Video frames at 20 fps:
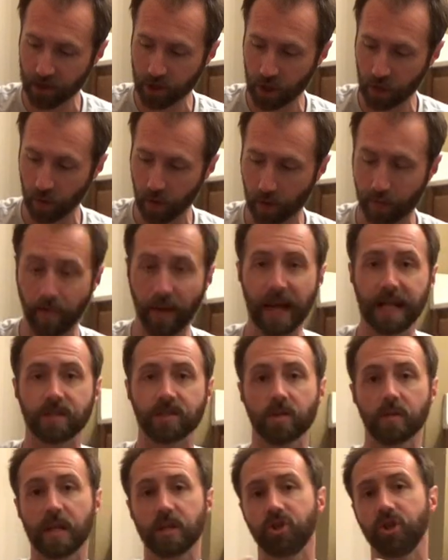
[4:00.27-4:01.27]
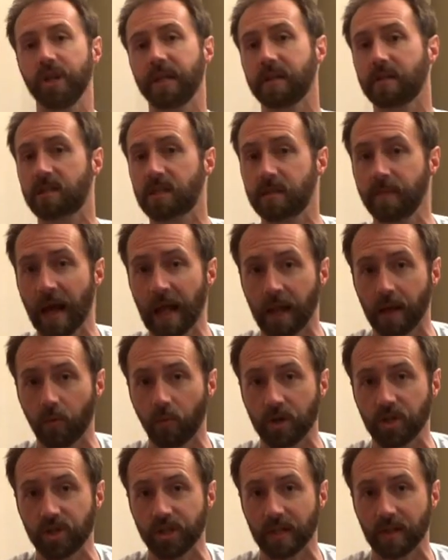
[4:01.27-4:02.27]
it to her bed so that she can smell it
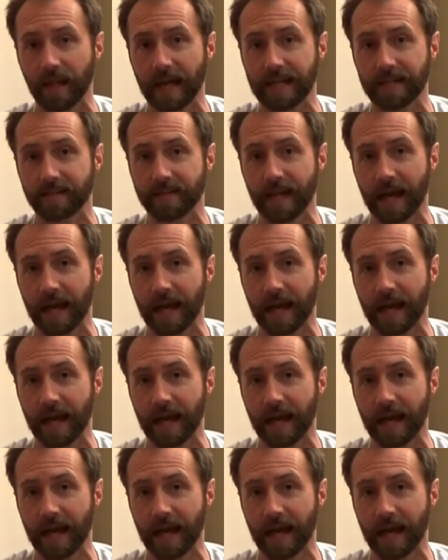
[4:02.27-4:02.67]
when she lays